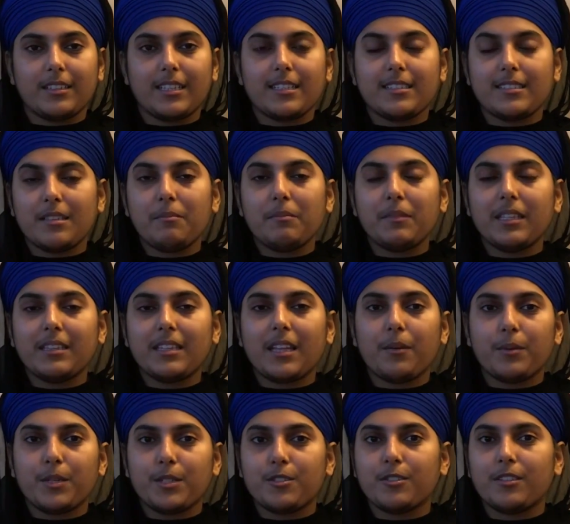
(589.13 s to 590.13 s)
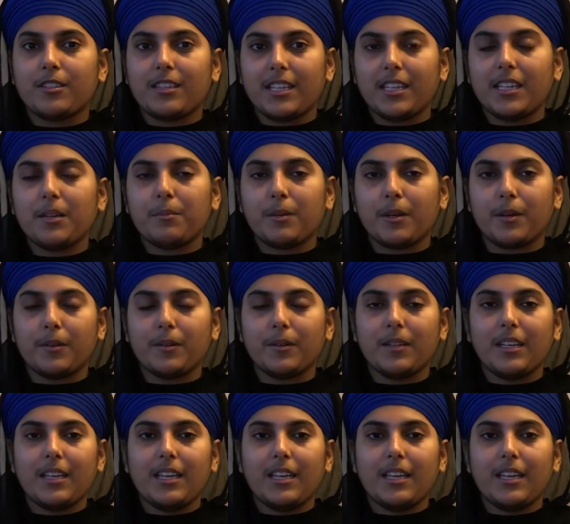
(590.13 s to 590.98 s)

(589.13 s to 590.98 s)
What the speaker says: That's something that we should think about.